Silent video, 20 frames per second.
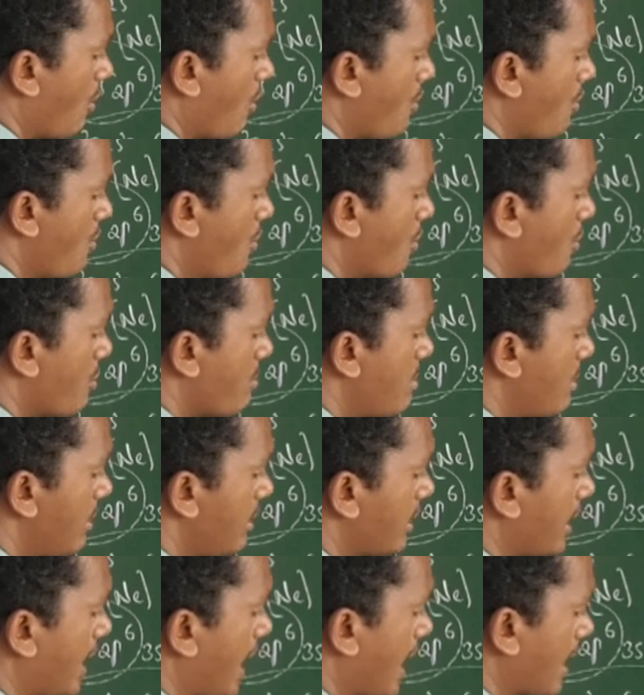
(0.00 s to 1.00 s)

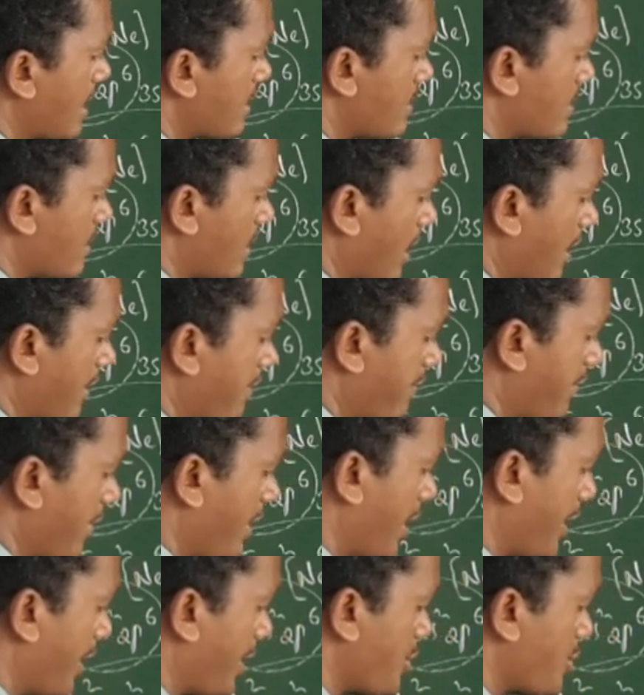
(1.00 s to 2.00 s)
noble gas
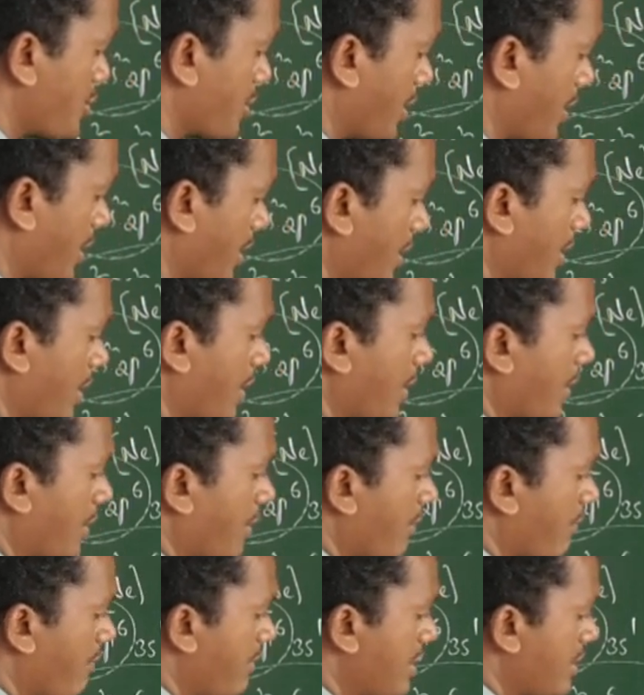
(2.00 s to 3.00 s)
configuration
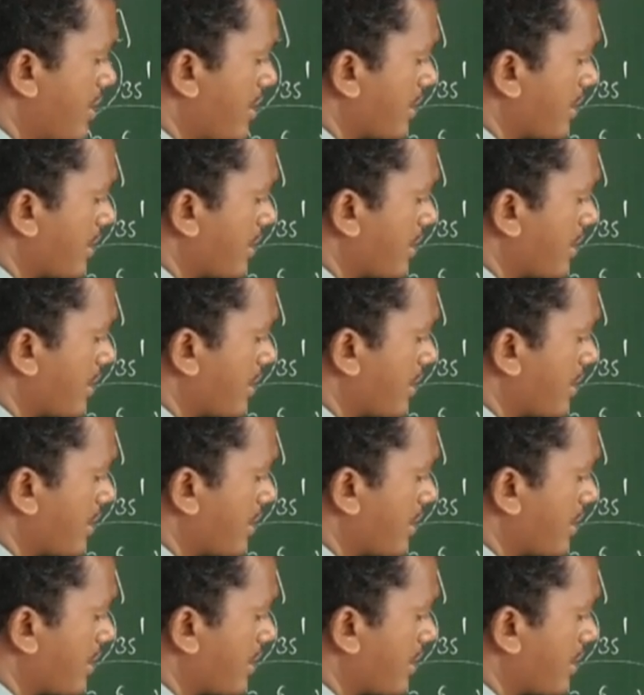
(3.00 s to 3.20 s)
with